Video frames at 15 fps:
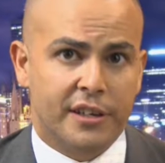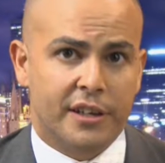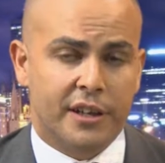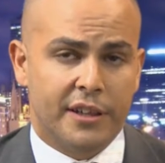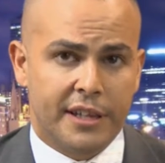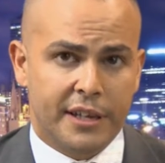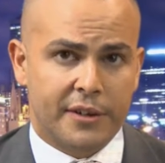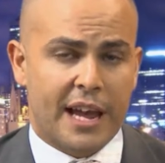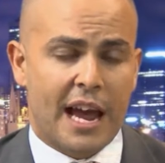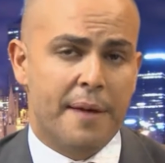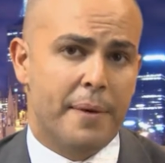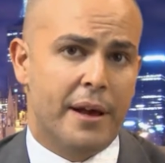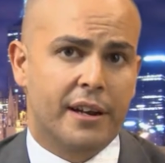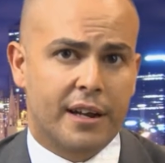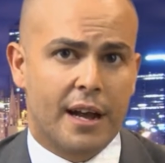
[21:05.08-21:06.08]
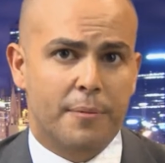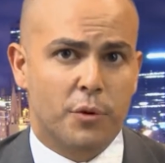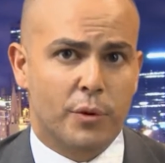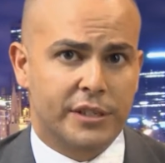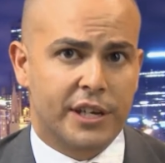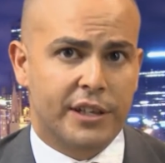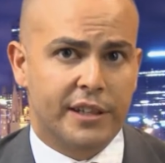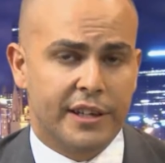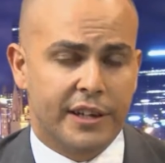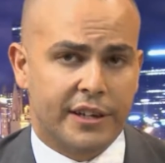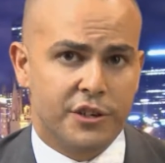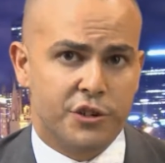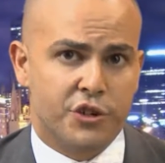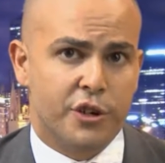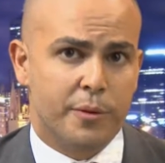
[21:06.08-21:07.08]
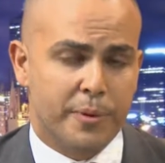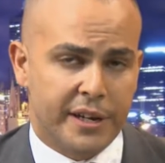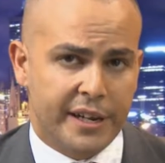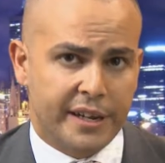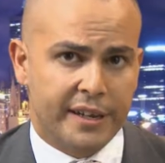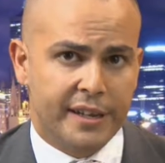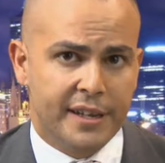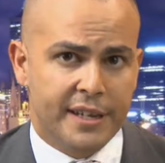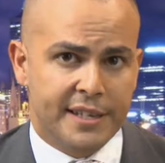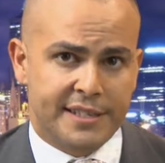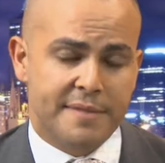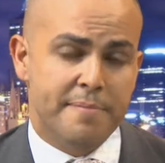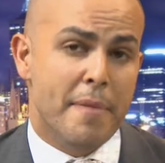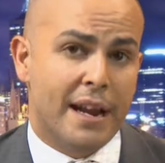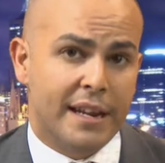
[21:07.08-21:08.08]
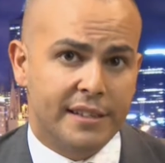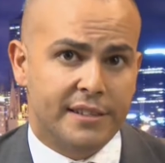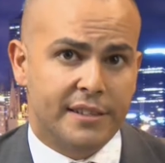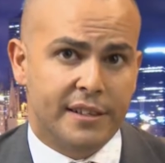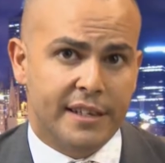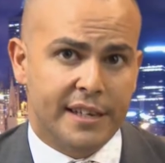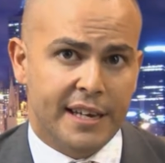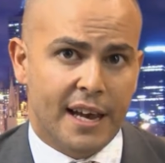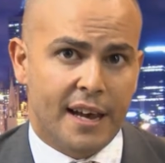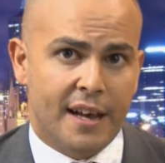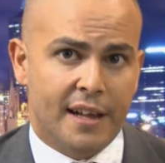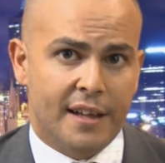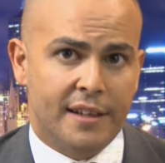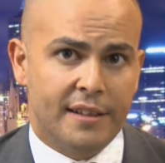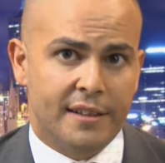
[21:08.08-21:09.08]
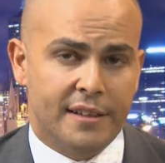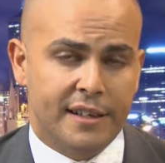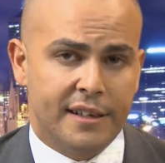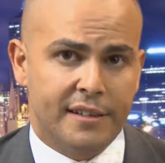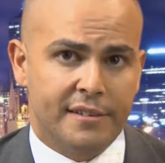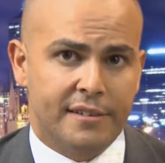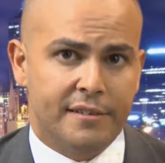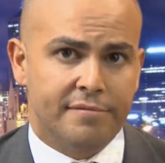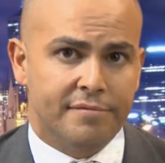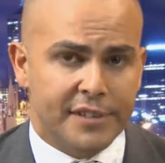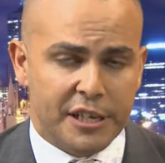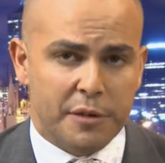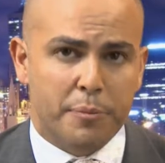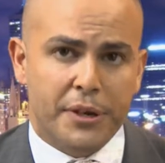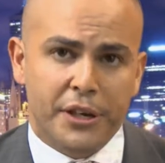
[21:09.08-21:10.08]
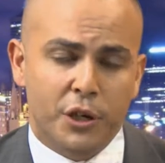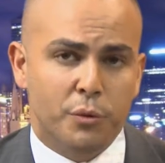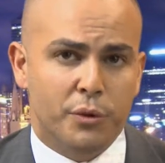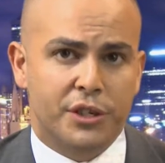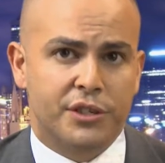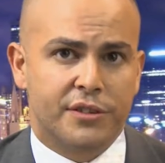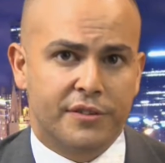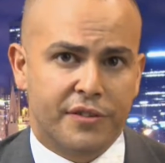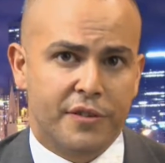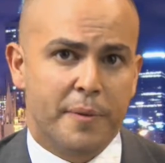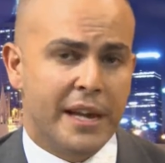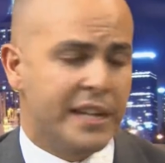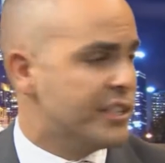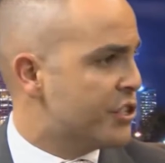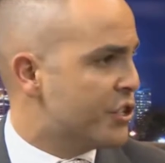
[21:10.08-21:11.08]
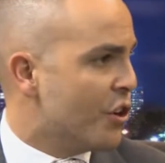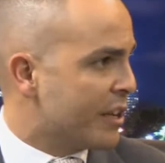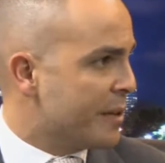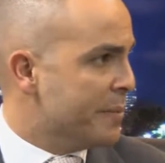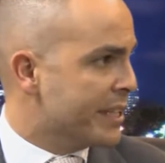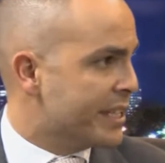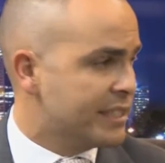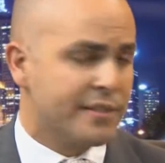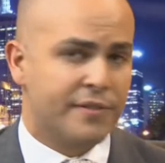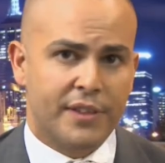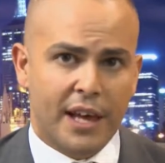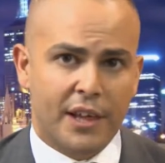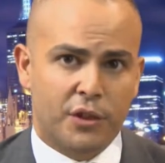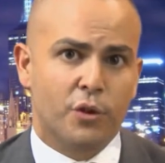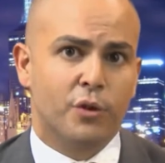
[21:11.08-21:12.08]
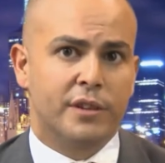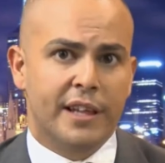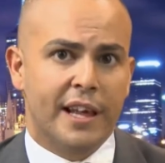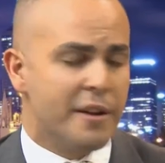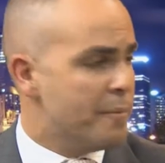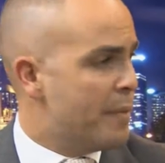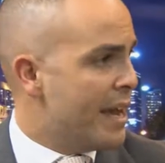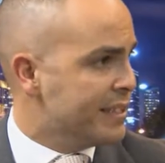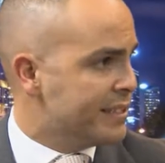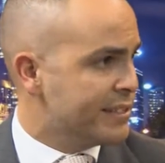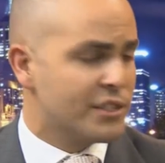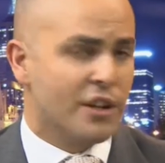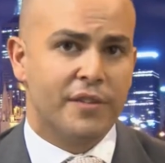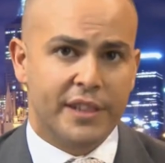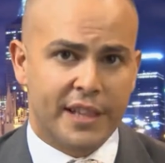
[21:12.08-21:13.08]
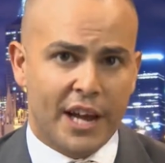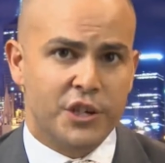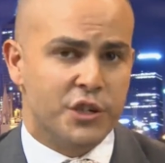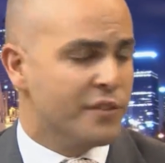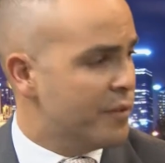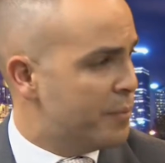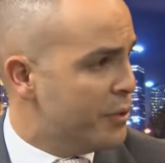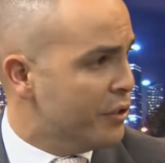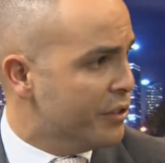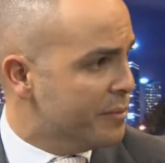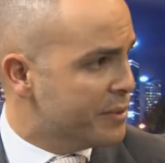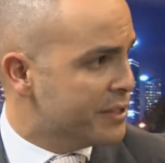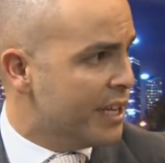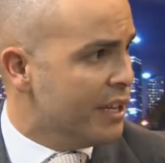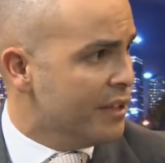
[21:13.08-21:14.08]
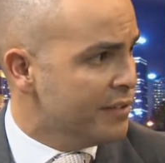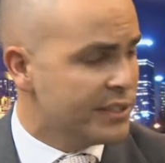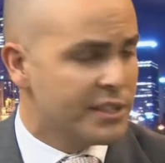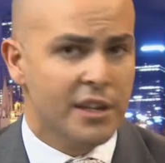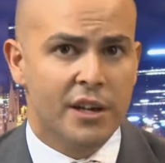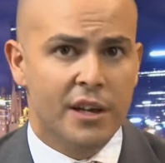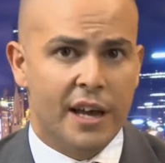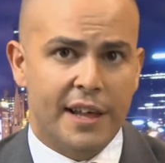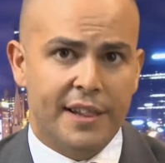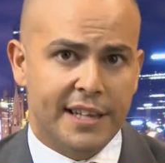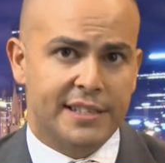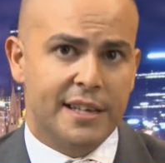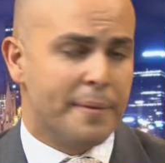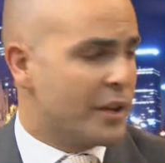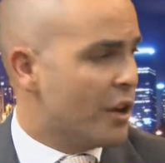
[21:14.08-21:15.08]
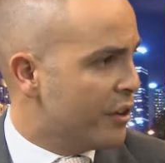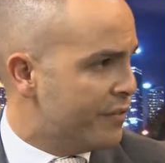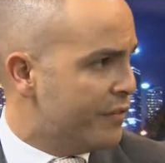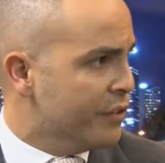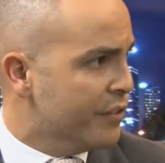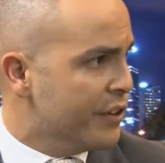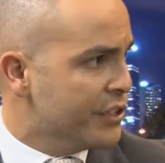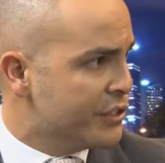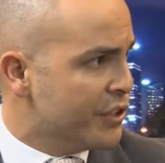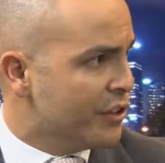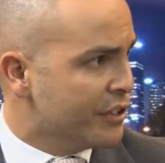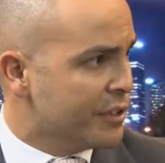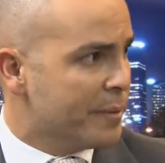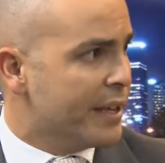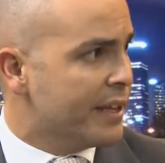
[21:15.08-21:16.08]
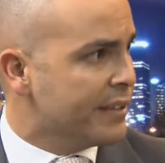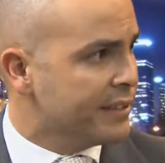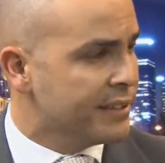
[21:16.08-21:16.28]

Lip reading: I think it came out a couple of weeks ago, they're contributing some money to the appeal, which for me is shocking, because if they thought they had a basis of it, they should have appealed themselves, and that's something I'd feel very strongly about.